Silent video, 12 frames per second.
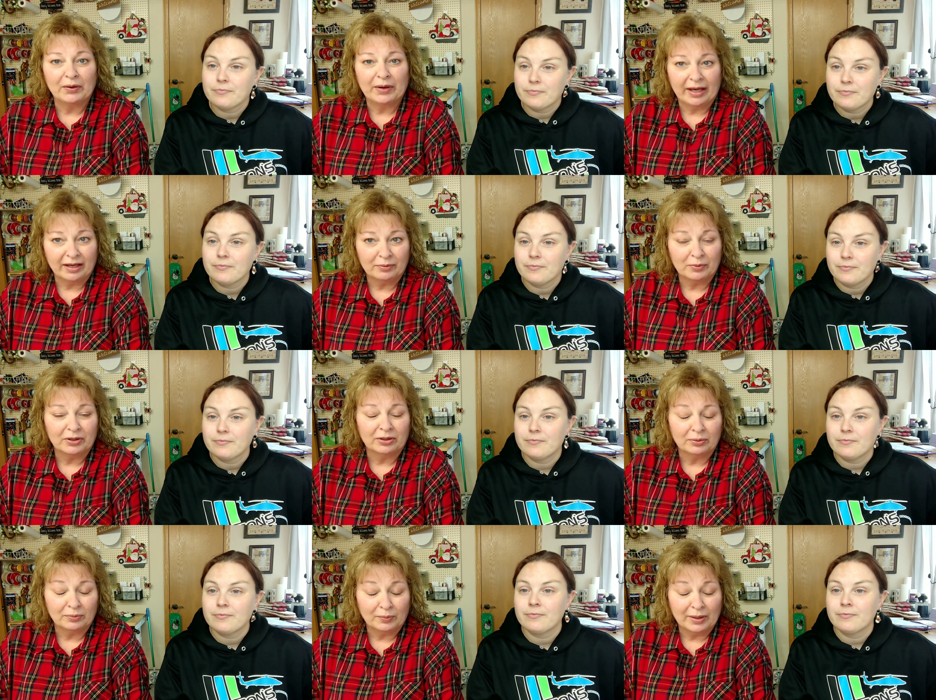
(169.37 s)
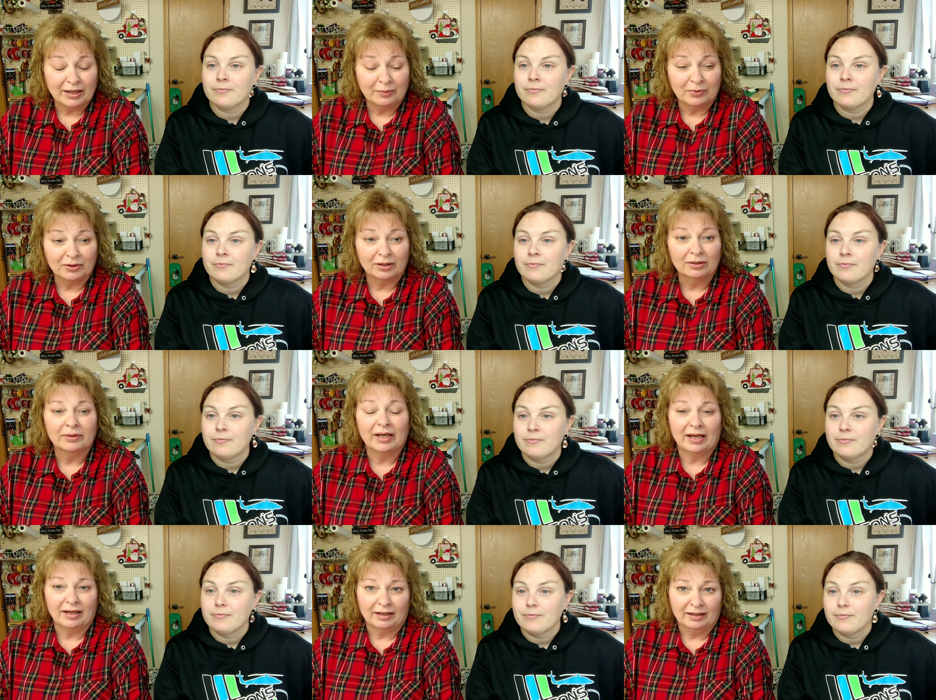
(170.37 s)
Speaker 1: we're okay. We're, we were
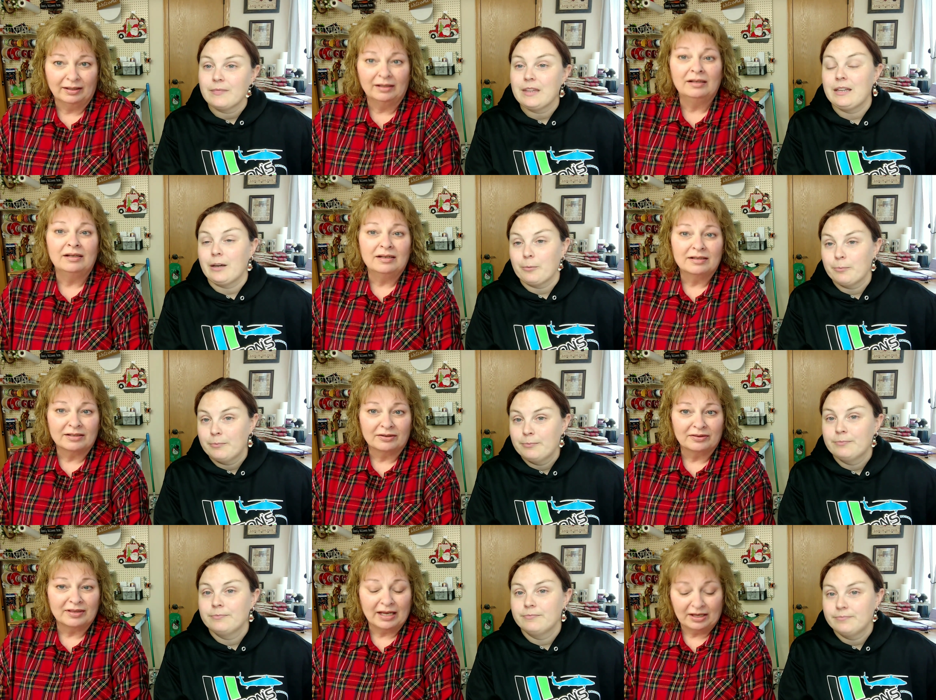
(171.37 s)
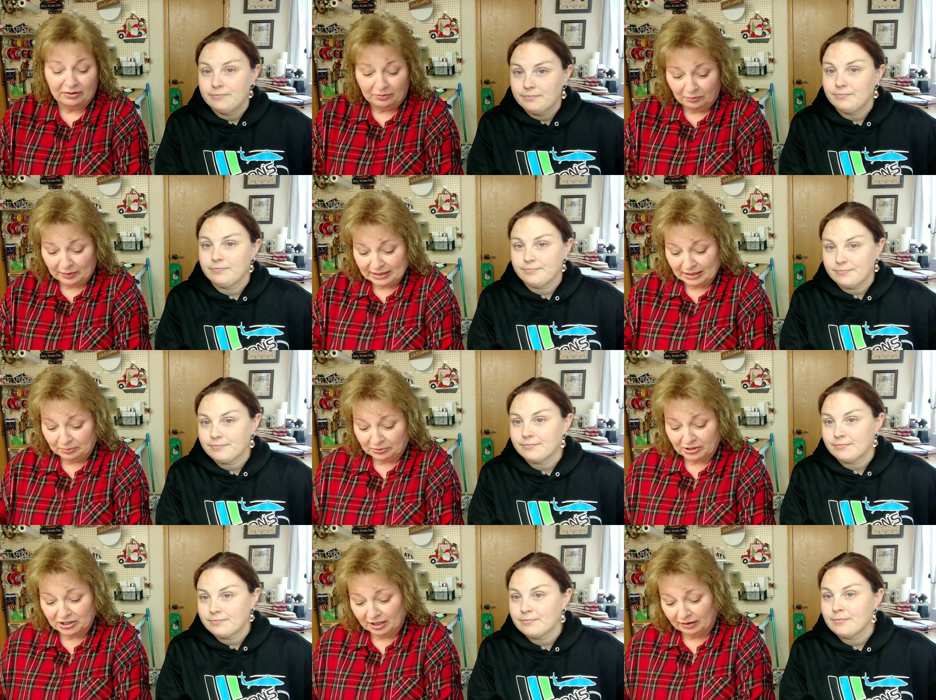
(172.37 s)
okay. Yep. So thank you. We
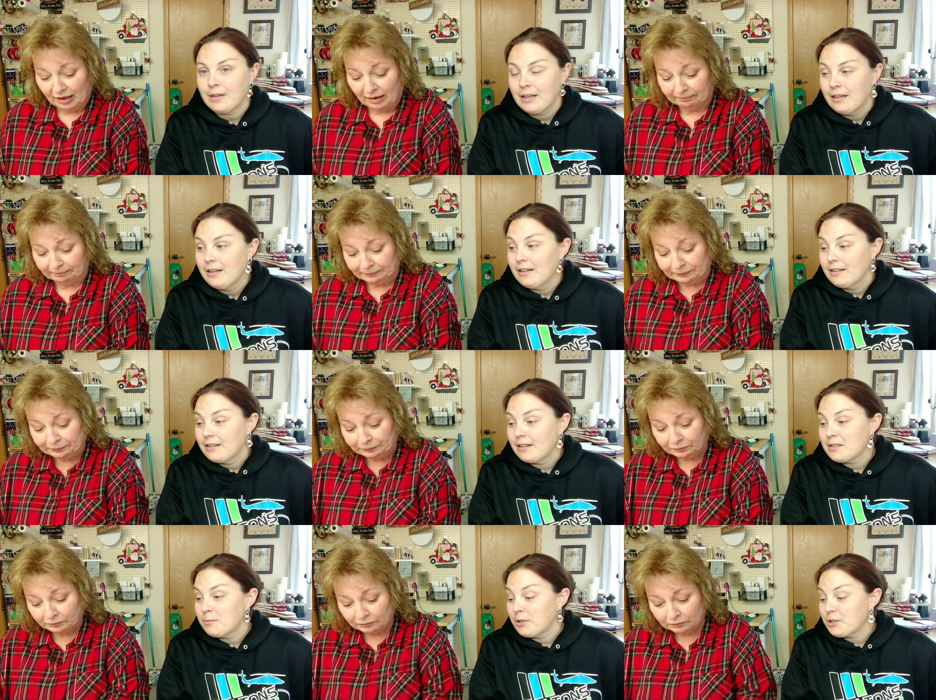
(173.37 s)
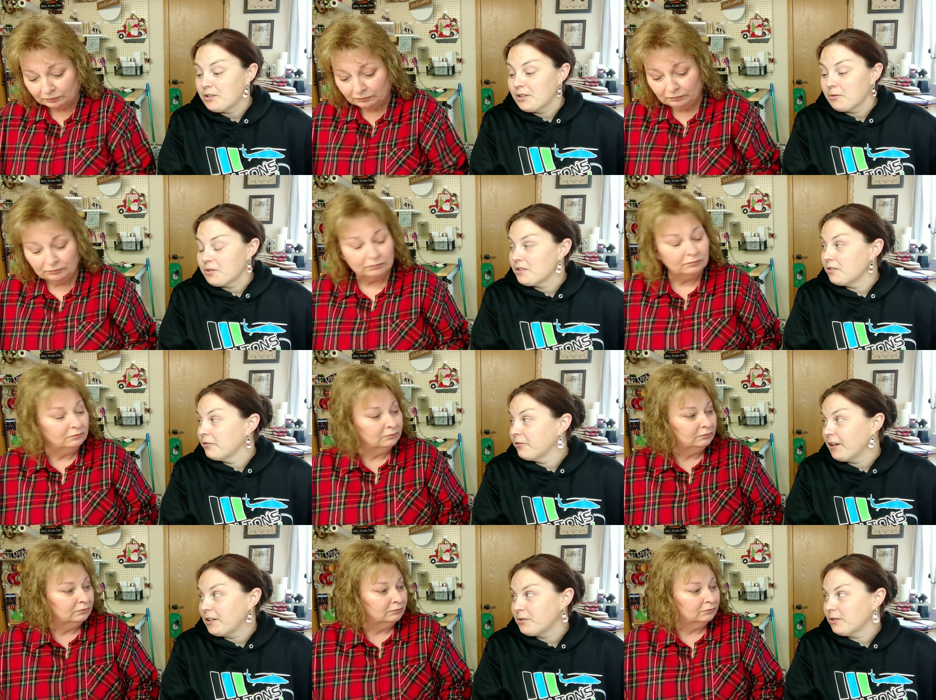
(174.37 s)
did appreciate that.
Speaker 2: Not to mention there was
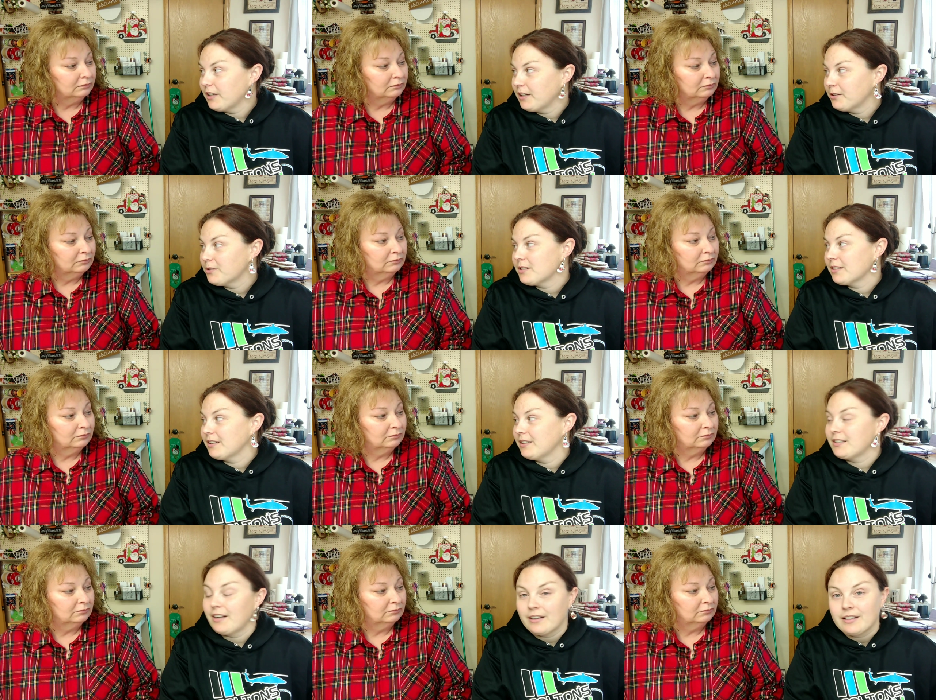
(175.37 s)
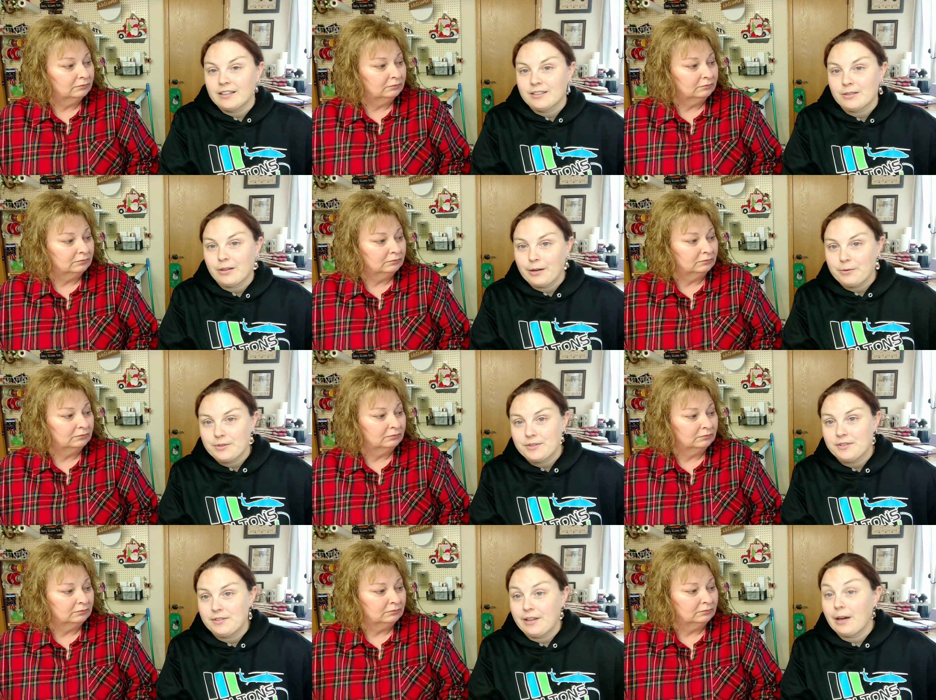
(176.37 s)
the freak tornadoes in Kentucky, so
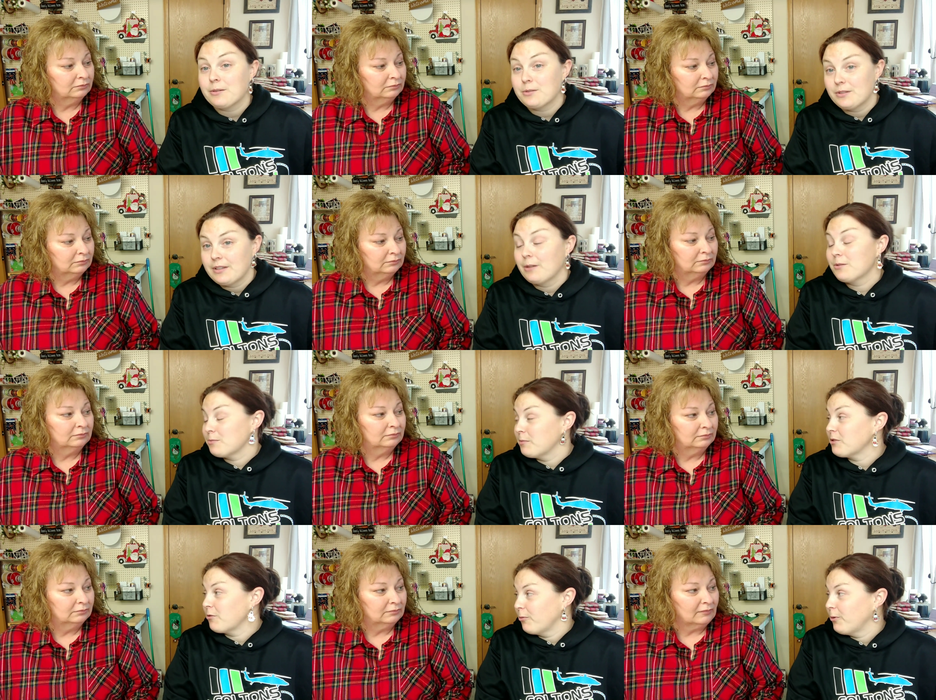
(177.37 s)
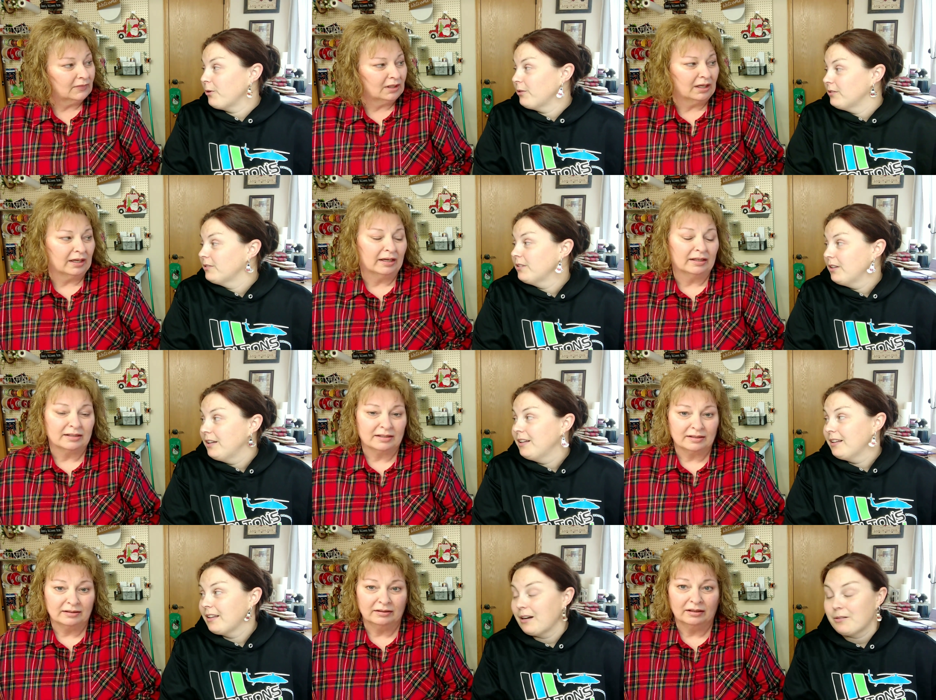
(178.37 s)
that was that that was miserable.
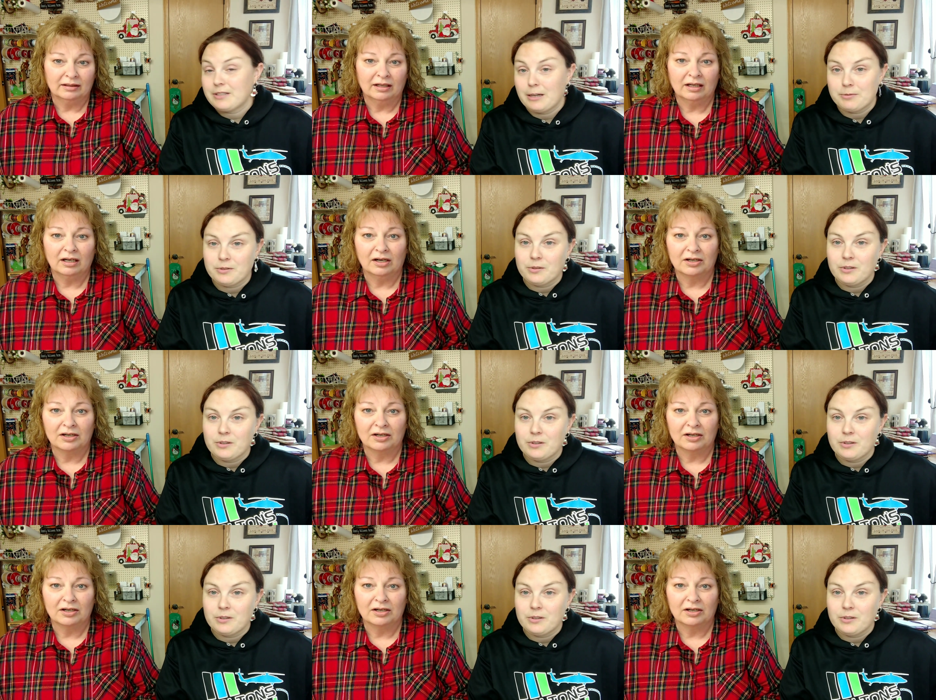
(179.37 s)
Yes, that was our